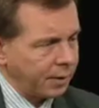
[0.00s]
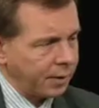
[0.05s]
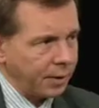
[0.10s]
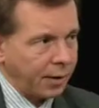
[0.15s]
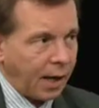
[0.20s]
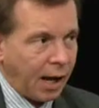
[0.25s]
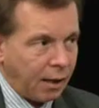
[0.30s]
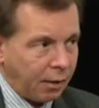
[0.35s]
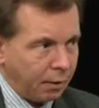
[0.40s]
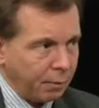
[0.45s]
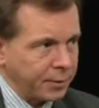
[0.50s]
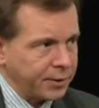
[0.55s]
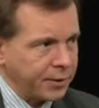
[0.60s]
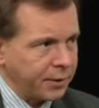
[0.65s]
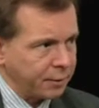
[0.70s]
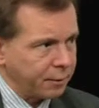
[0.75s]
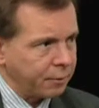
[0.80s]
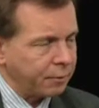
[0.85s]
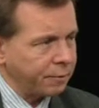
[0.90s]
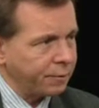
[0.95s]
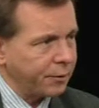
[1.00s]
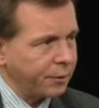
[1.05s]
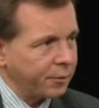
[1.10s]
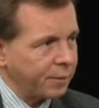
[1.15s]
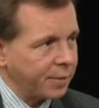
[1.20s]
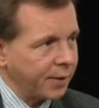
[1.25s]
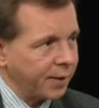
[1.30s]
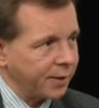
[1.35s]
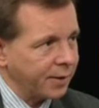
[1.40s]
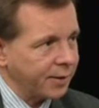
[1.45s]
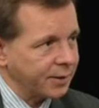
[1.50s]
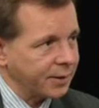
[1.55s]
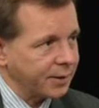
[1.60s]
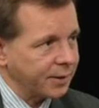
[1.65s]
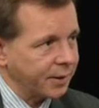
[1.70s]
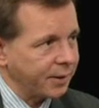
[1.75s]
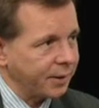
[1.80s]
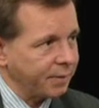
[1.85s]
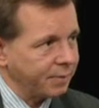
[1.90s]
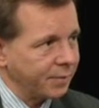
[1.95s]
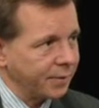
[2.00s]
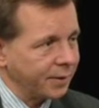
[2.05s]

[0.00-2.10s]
helped, in your view, by this scheme?